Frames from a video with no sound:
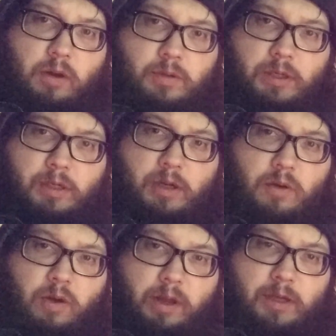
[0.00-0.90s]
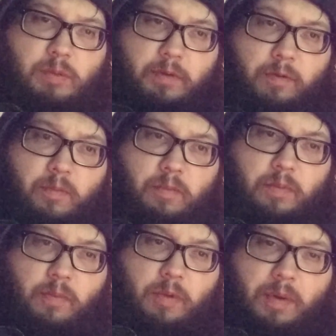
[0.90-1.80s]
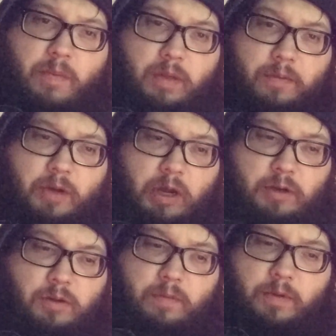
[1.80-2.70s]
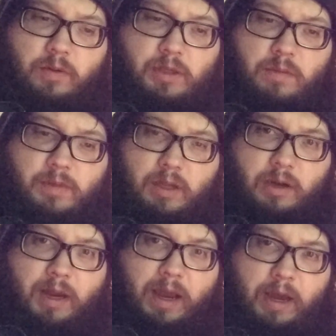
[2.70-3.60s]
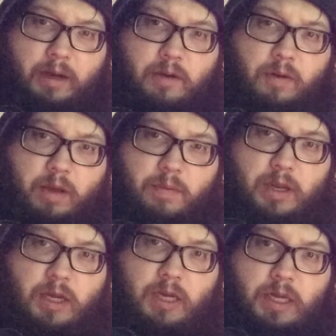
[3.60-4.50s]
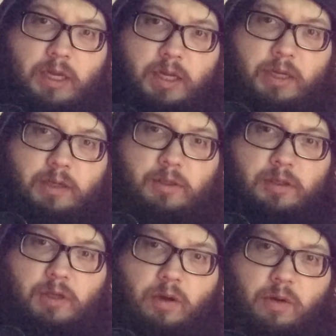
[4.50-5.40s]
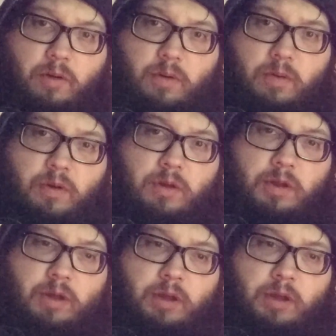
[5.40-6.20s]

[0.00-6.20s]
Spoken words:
OCC coil heads, but from the people I've talked to that have used them, so they're kind of crappy. So